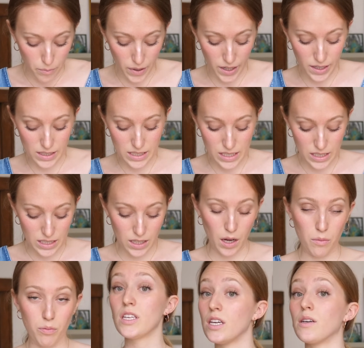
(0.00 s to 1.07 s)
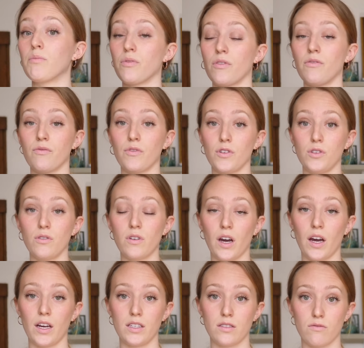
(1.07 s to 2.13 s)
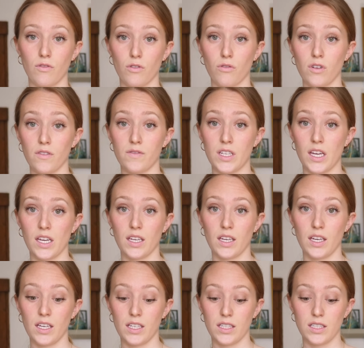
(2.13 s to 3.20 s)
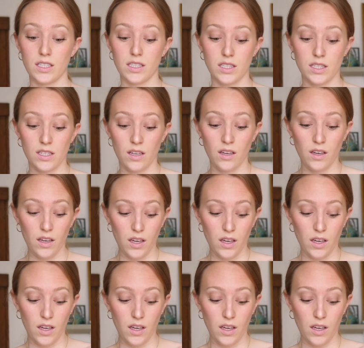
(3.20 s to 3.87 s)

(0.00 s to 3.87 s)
But a tip for you guys for thrifting is